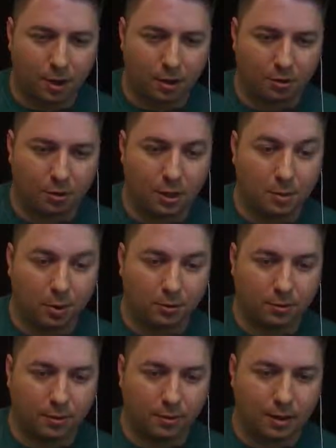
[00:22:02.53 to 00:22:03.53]
clay balls
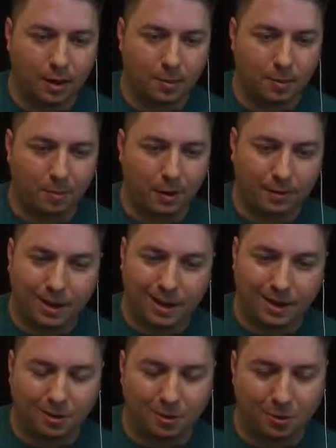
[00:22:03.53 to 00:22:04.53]
on the top. It makes
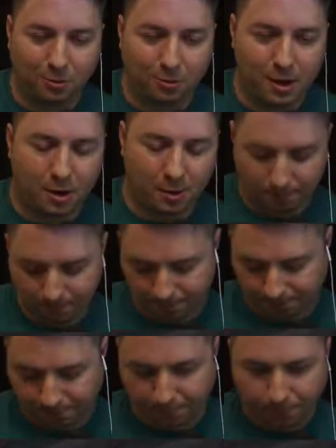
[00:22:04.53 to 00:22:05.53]
8 of those there.
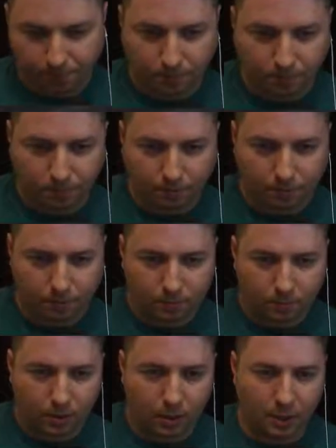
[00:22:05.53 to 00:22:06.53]

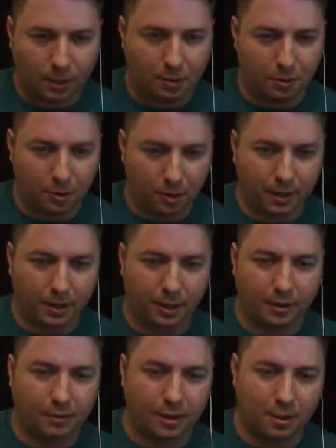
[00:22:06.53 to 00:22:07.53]
And you go ahead, like
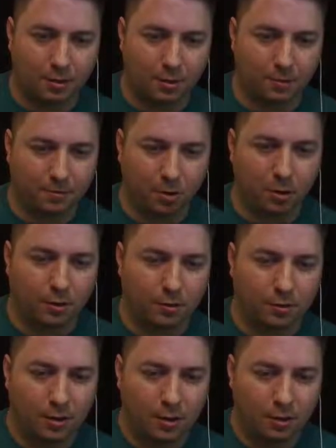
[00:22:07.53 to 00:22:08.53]
I said, throw it in the
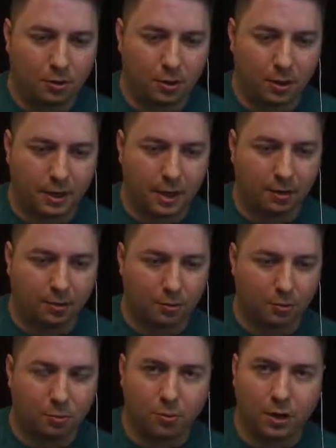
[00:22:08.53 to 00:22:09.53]
furnace, cook it down
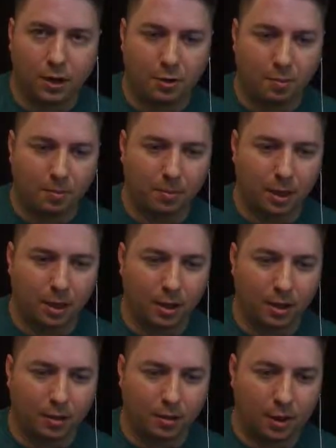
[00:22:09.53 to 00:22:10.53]
to
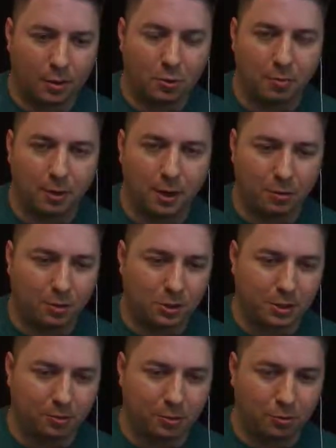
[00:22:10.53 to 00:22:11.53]
conduit binder, which
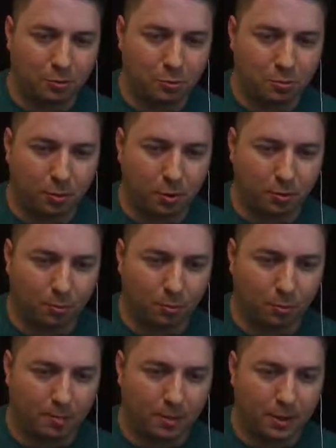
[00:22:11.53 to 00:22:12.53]
gives you 2 per
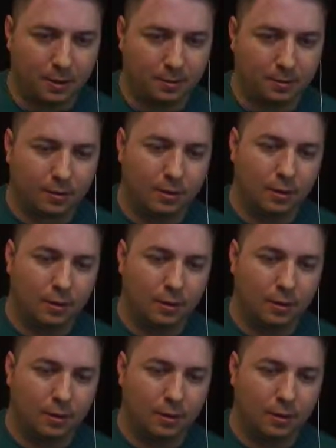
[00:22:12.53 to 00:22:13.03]
1 piece.